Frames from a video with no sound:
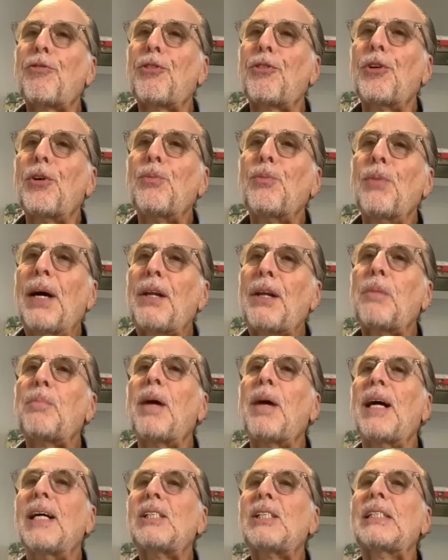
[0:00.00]
firm out of the
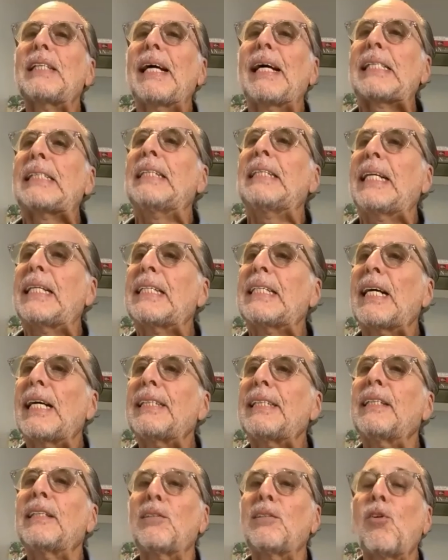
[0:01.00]
box in
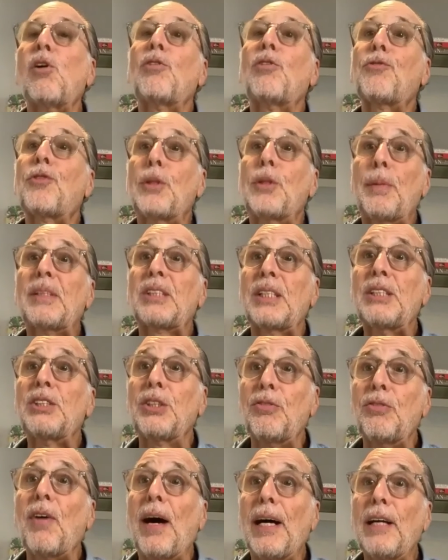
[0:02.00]
1989. Our firm has since
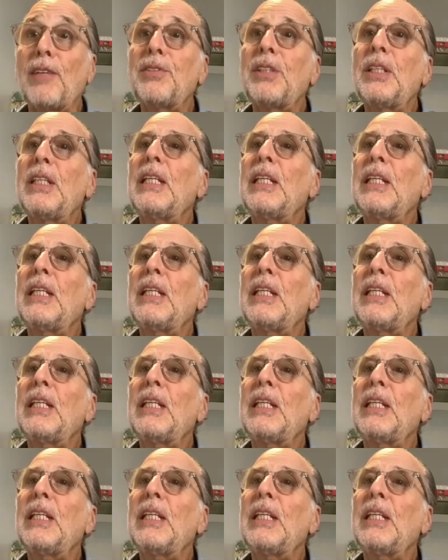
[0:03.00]
evolved.